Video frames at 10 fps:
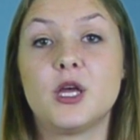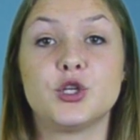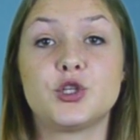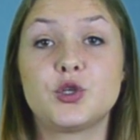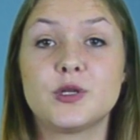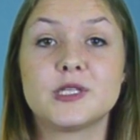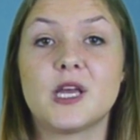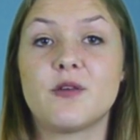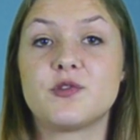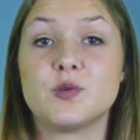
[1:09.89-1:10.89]
The students
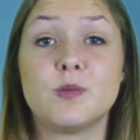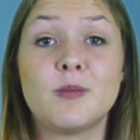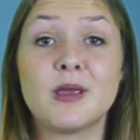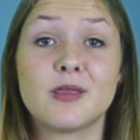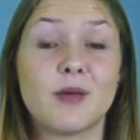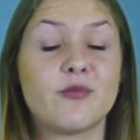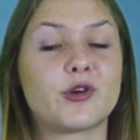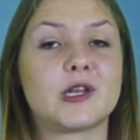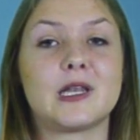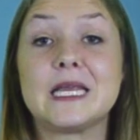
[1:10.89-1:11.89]
have to mimic them
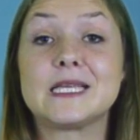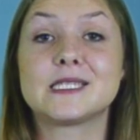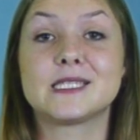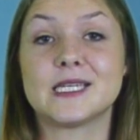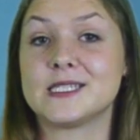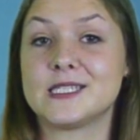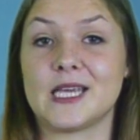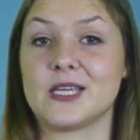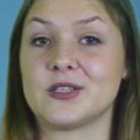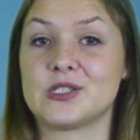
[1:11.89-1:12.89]
for at least 10
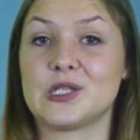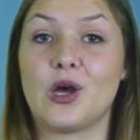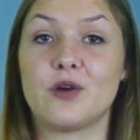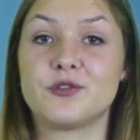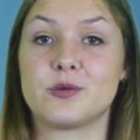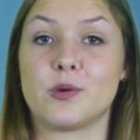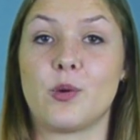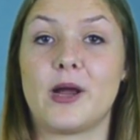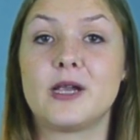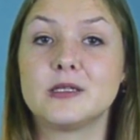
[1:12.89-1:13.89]
seconds. After a
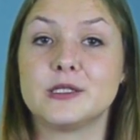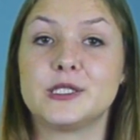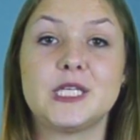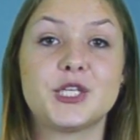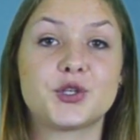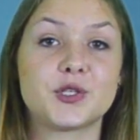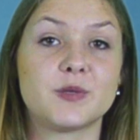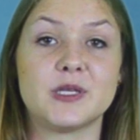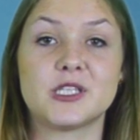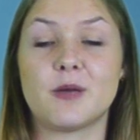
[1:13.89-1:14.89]
while, the teacher
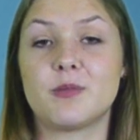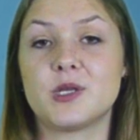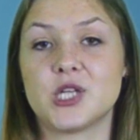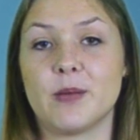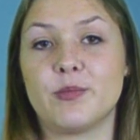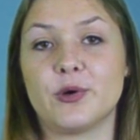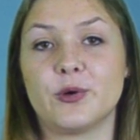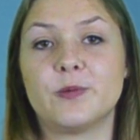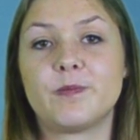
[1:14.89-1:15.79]
speeds up the tempo.